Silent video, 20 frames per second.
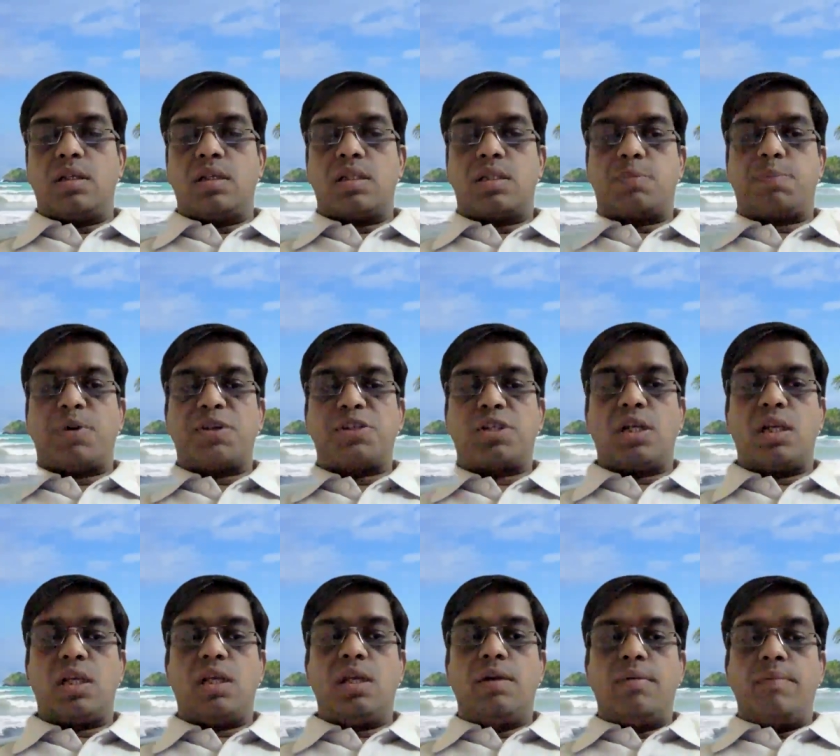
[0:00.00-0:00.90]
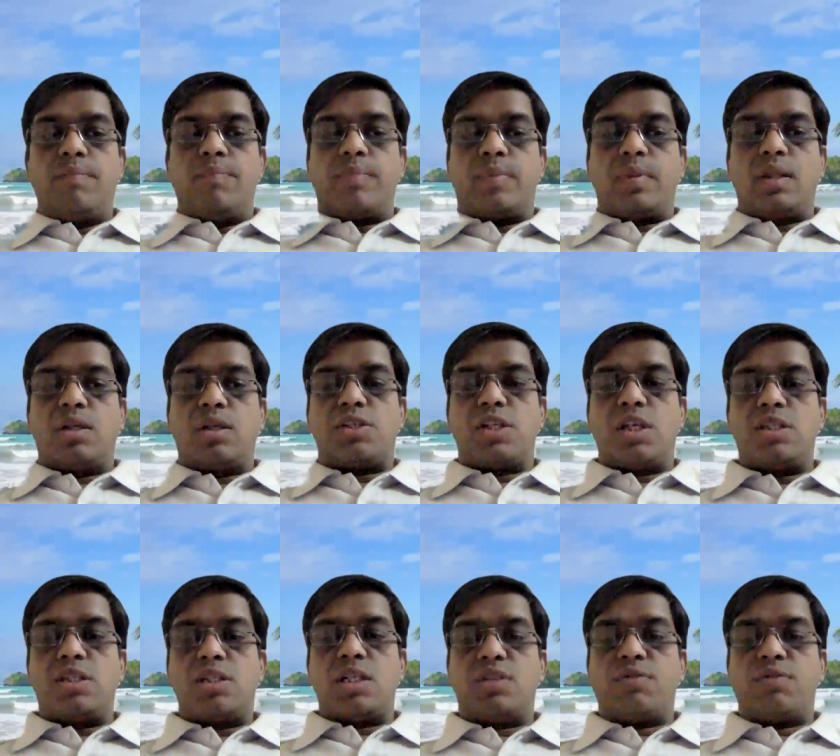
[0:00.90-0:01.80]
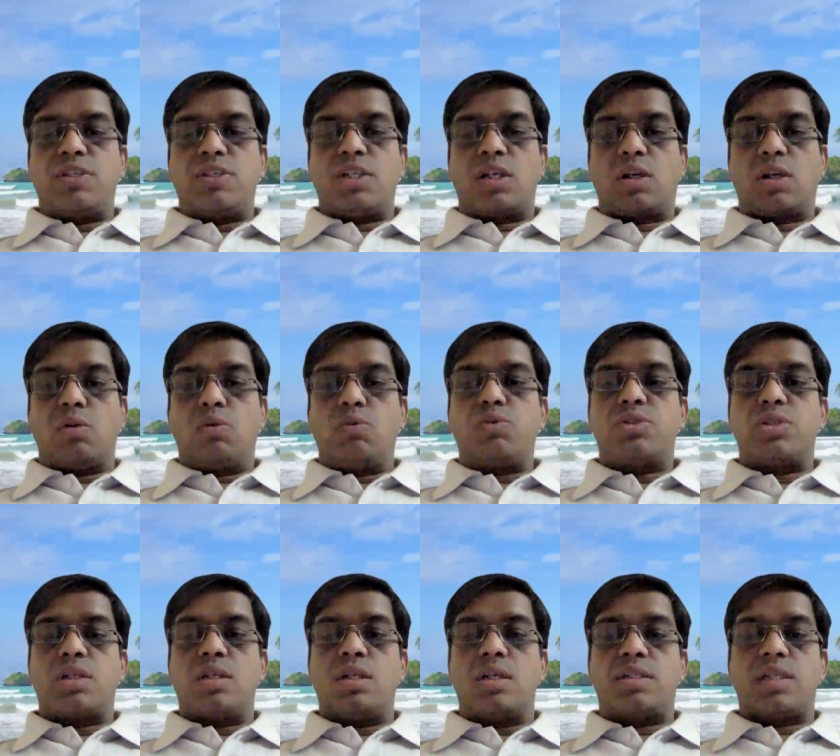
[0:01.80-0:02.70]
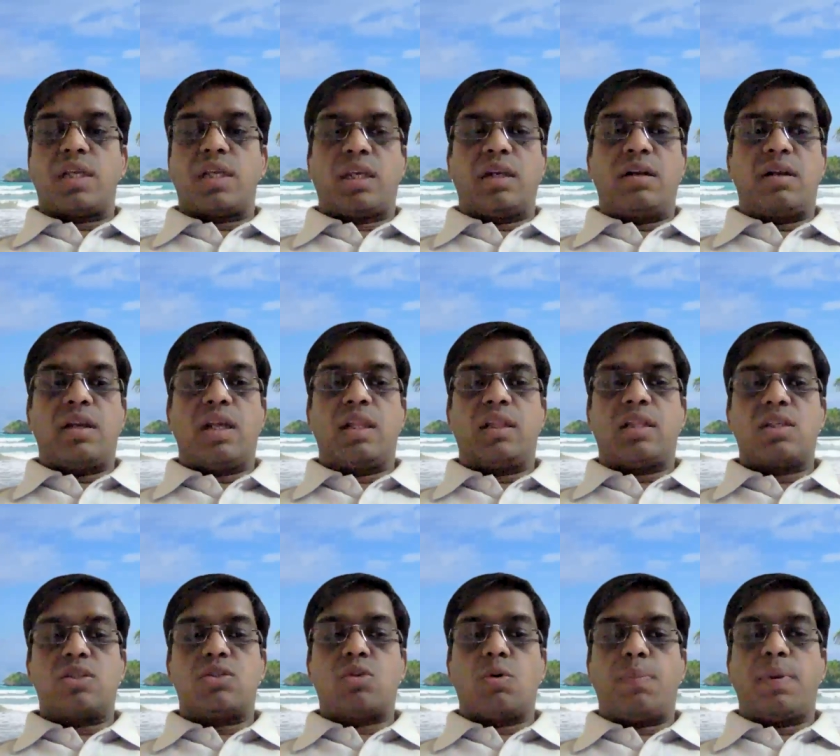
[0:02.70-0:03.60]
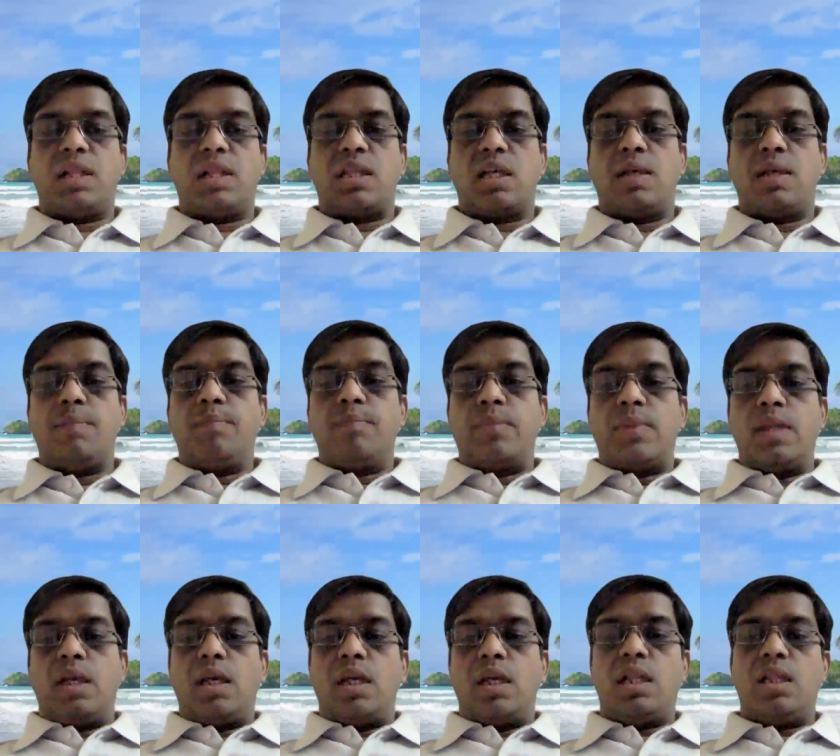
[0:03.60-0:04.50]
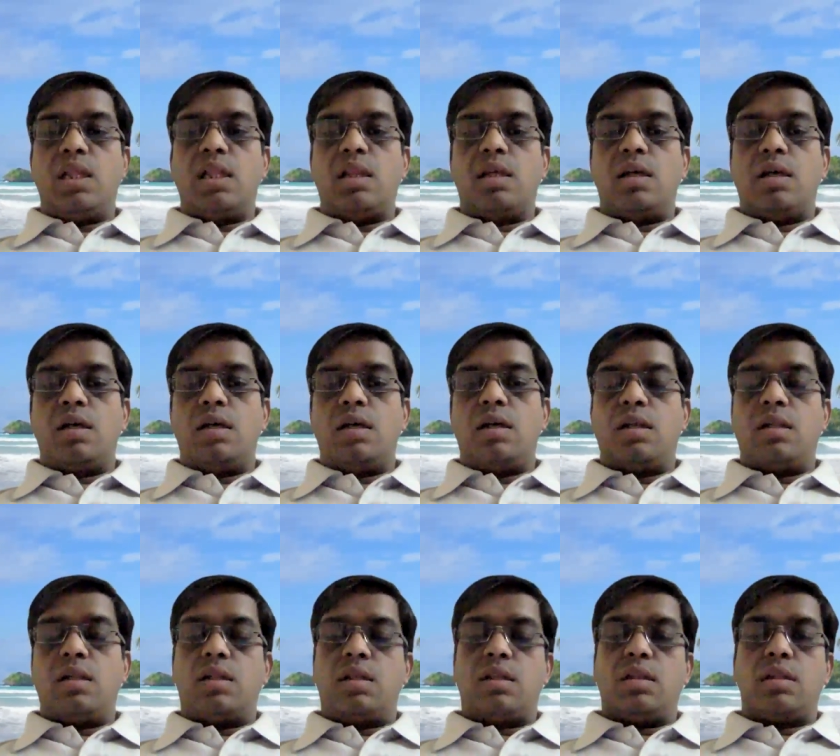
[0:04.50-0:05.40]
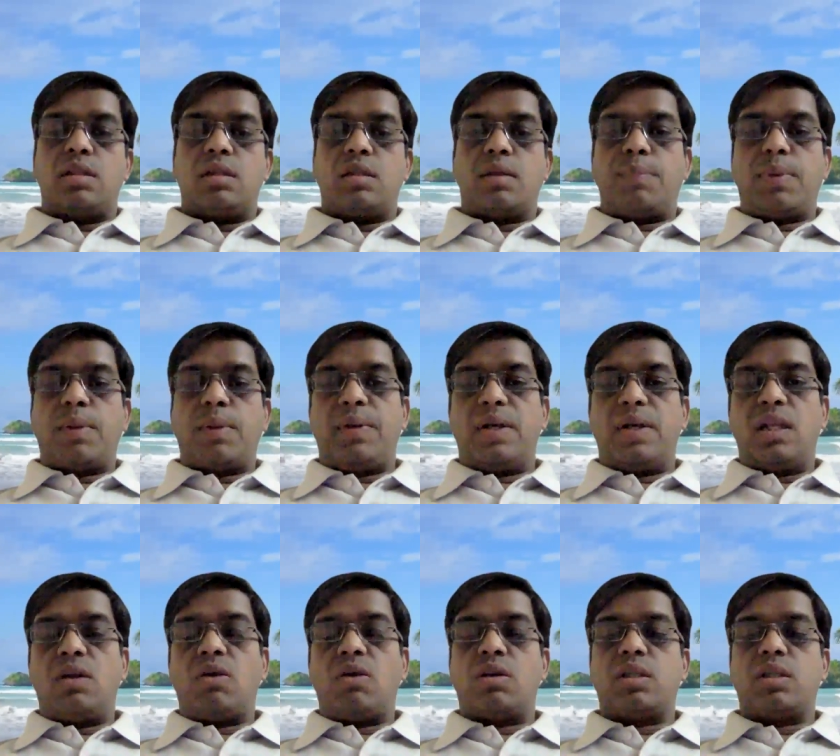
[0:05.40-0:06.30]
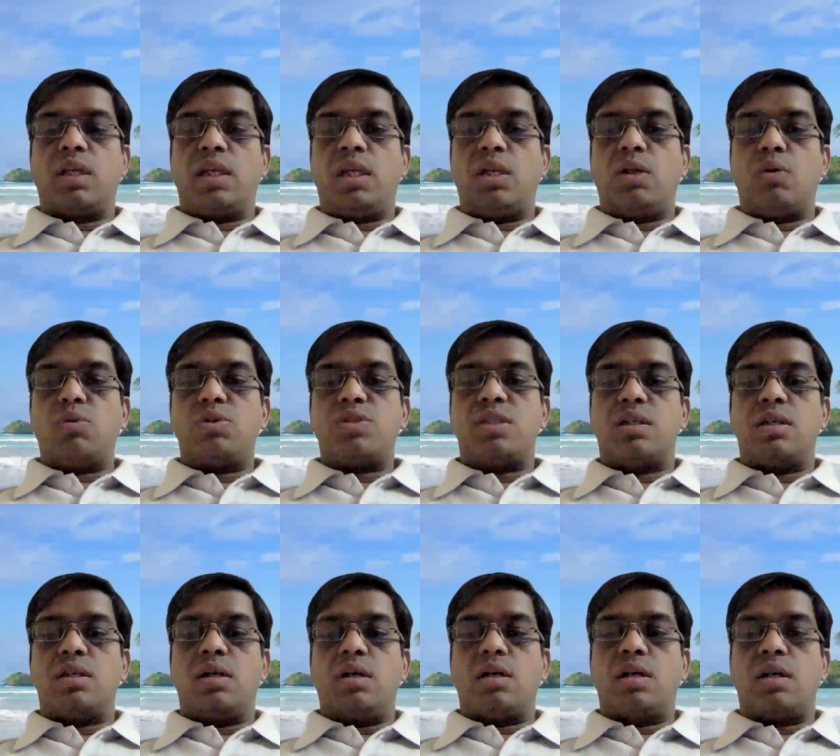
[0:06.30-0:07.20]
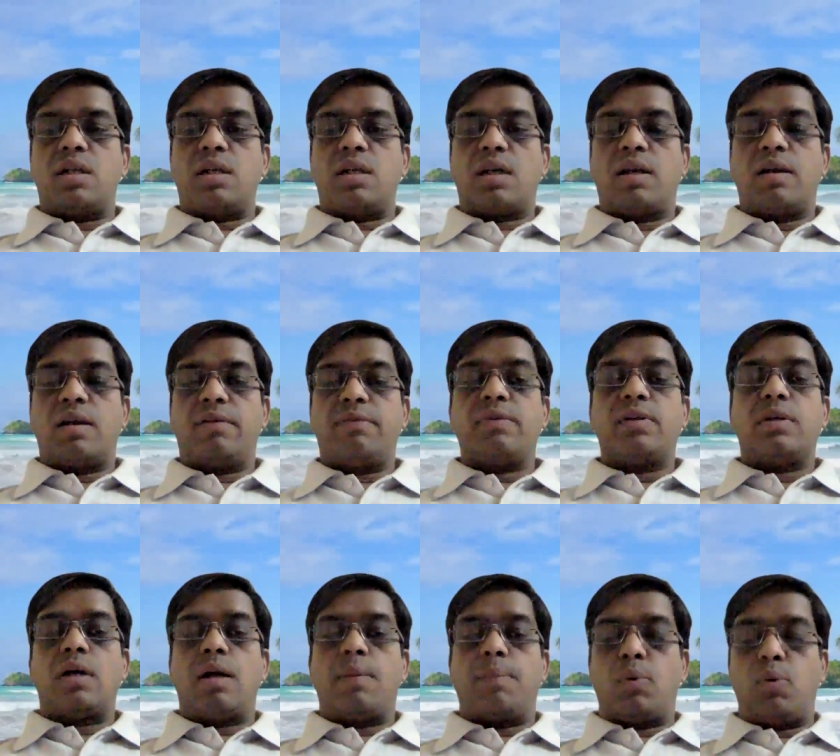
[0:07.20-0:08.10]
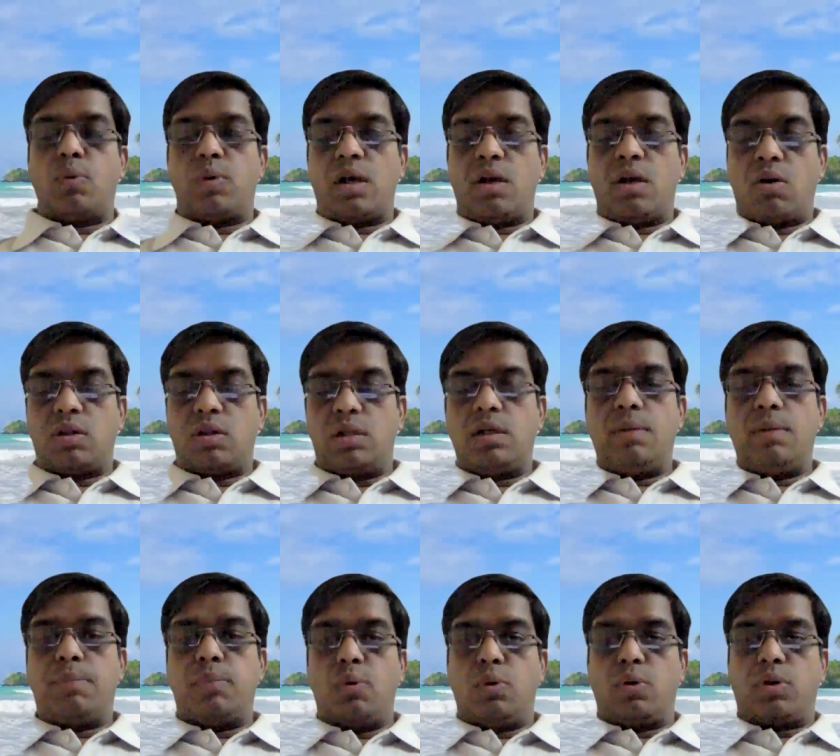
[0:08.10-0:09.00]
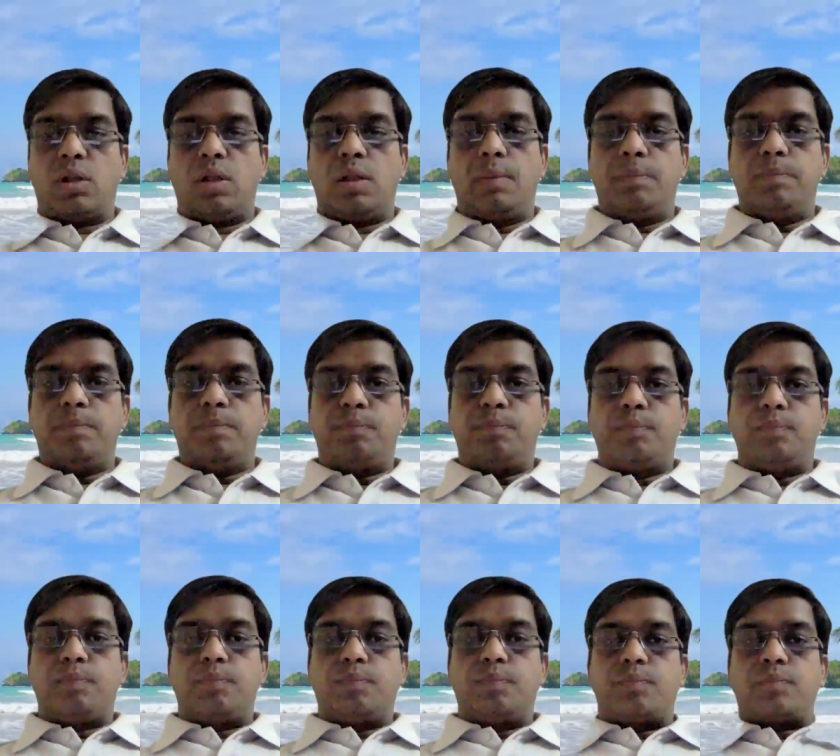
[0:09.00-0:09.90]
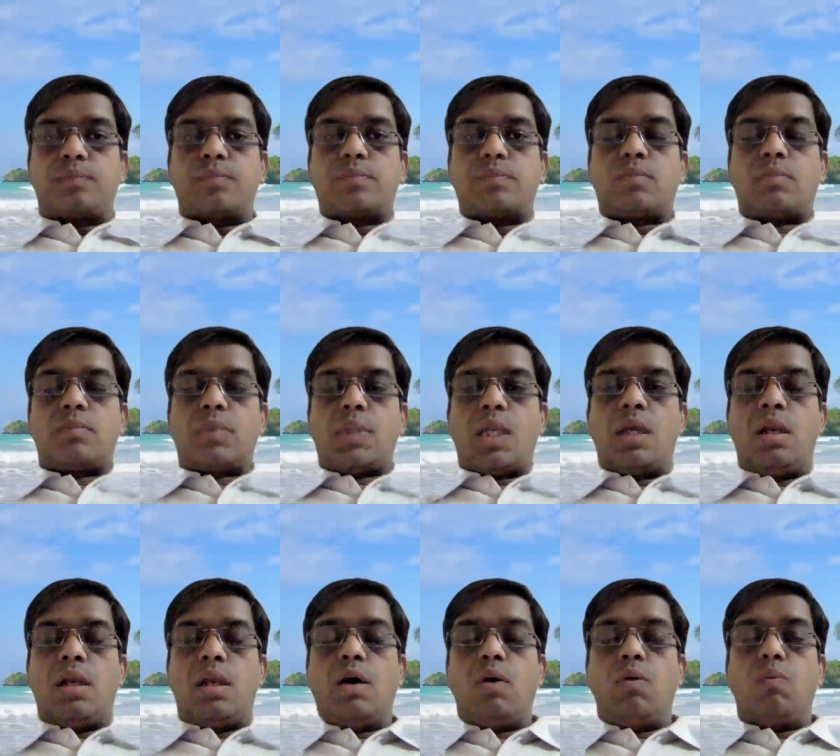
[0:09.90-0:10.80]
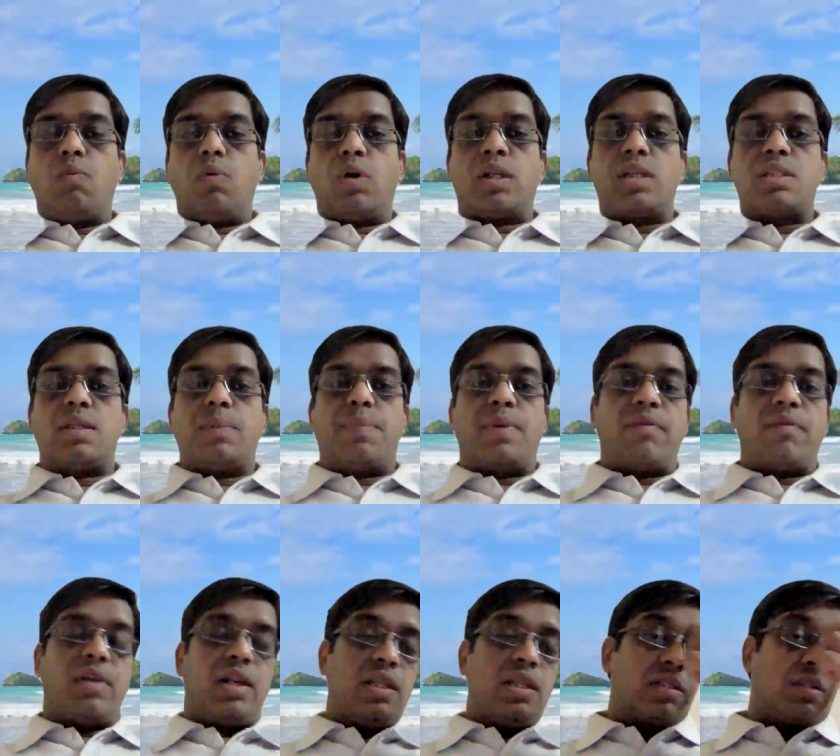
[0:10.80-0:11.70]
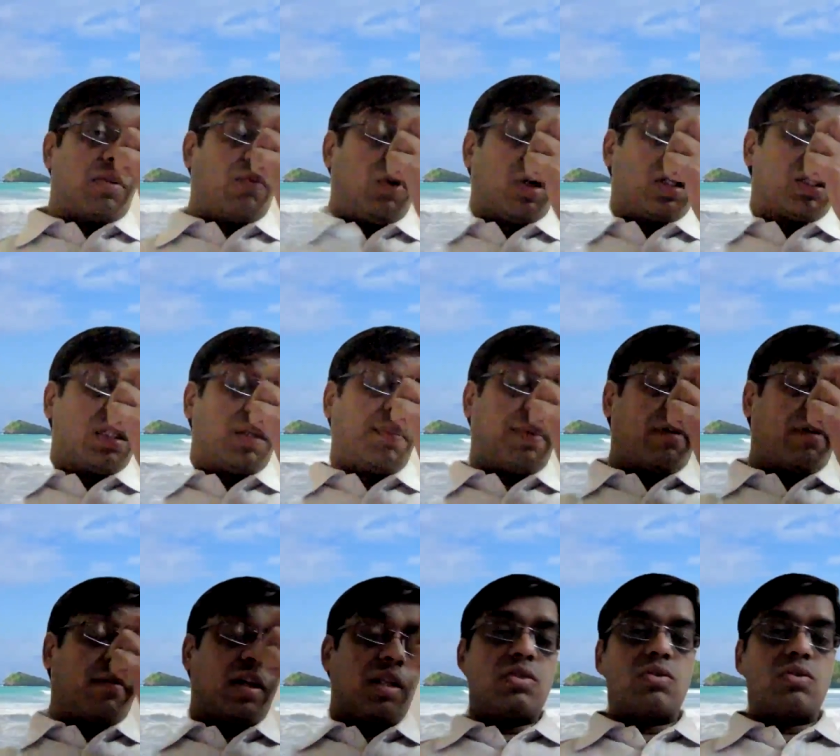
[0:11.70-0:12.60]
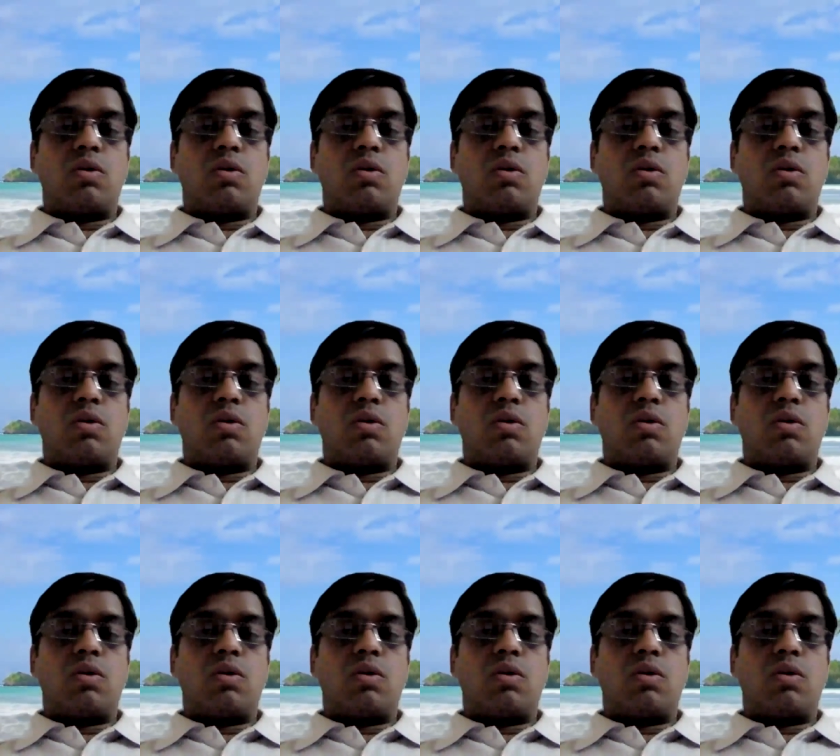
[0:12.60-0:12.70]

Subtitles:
especially the changes which includes secondary enthestopathy in the PPT or the e-notes that I have uploaded on the portal. Now, what is the prevalence? What is the prevalence,